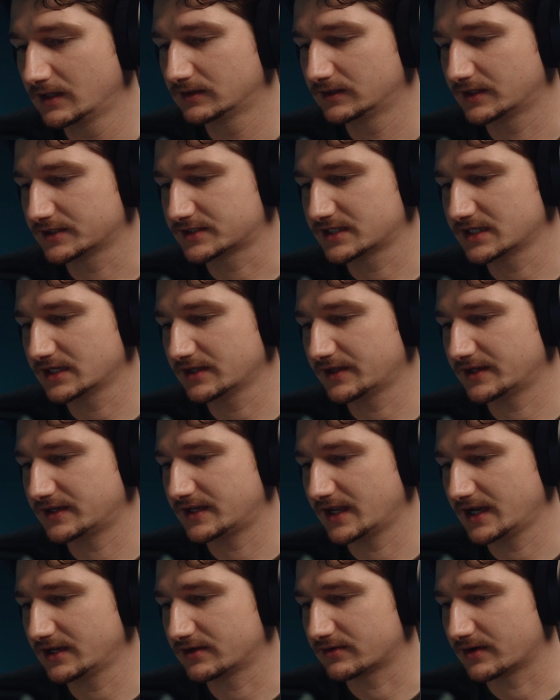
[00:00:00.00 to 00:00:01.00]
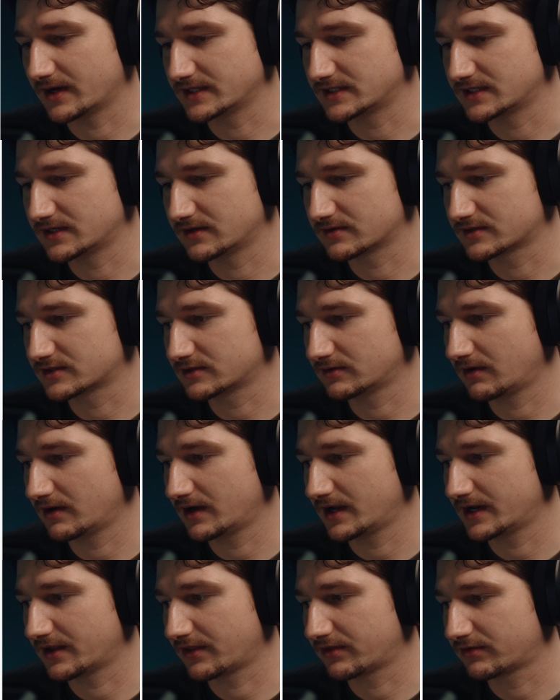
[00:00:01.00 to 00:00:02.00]
Let's see the data rates here. So
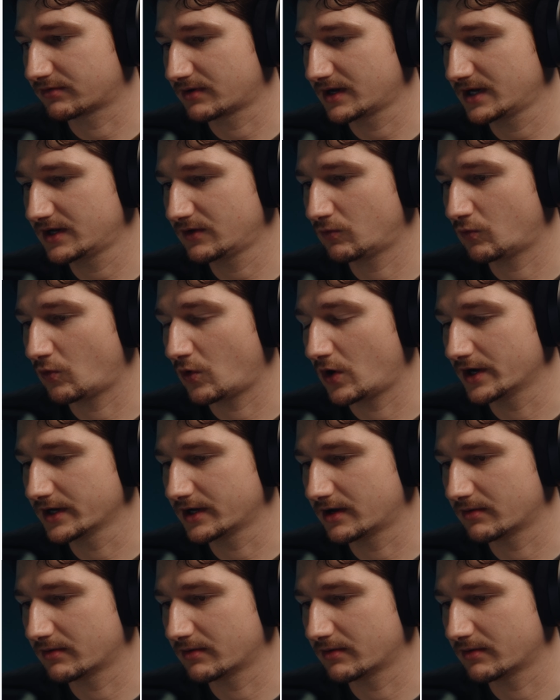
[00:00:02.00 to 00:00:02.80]
at a 3:1